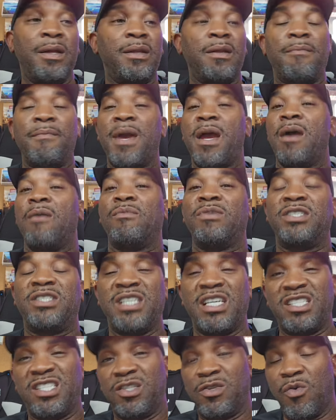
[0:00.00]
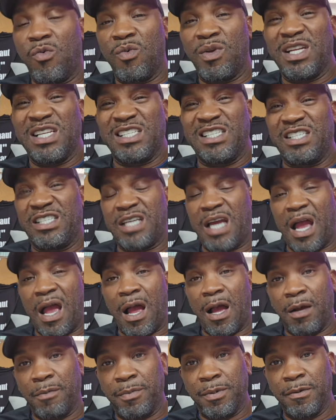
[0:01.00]
The man was just doing his
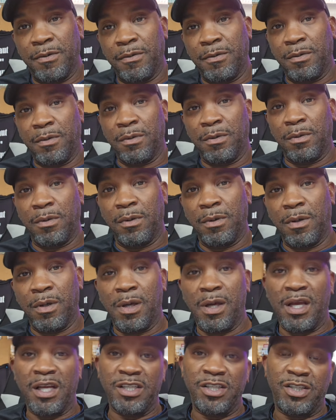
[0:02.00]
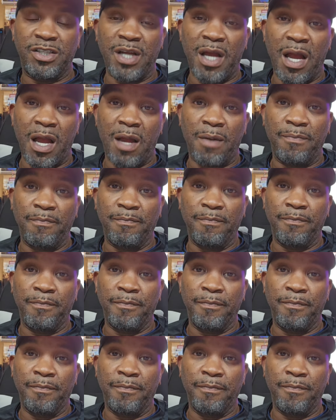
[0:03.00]
job. His job.